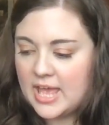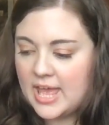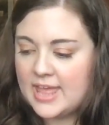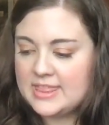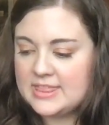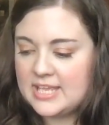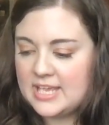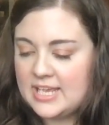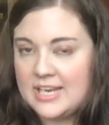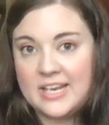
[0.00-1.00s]
and
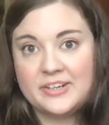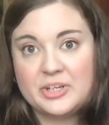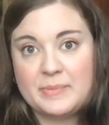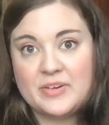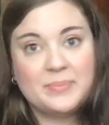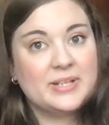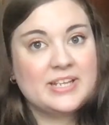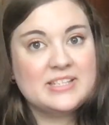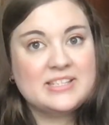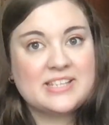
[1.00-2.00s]
then a little bit of
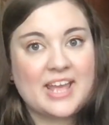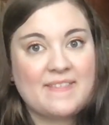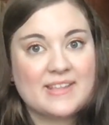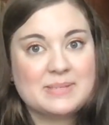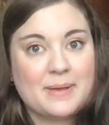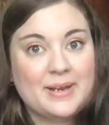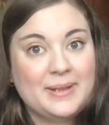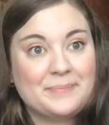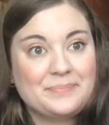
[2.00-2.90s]
plans, and that's about it.